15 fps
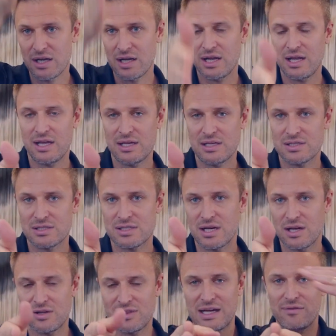is,
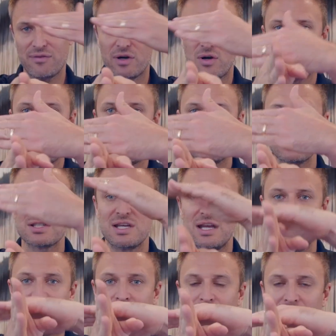you think of a cross
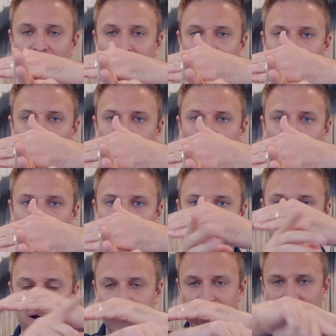in the middle
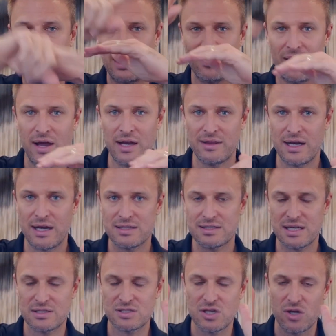of that line that I
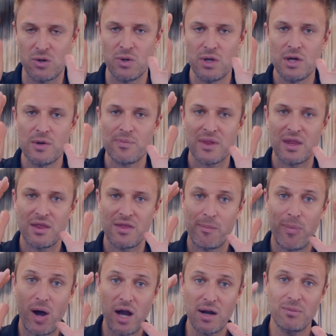said. So in the
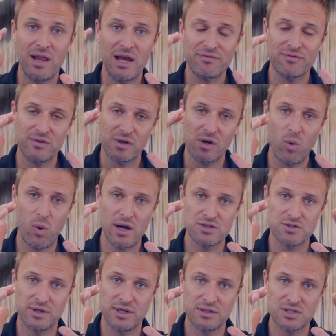bottom left of the
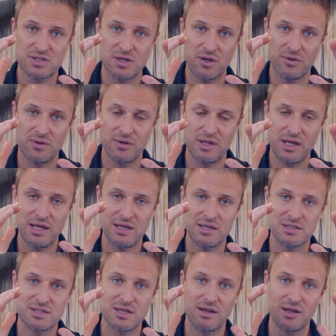quadrant, so
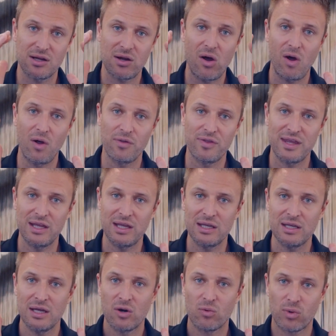is called the
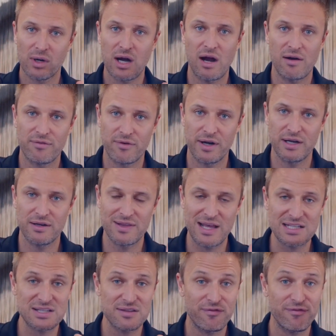recovery.
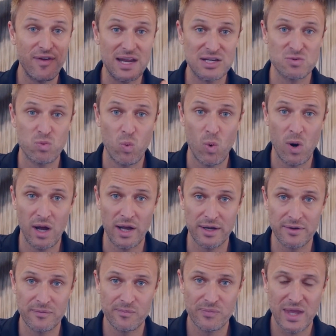That's the phase 1.
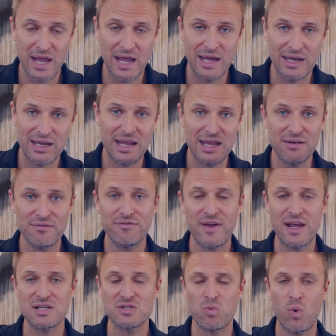And in
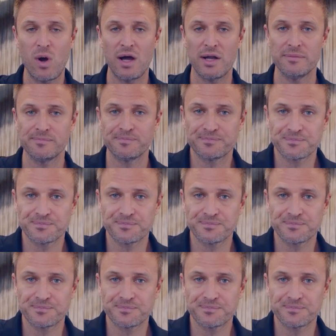phase 1,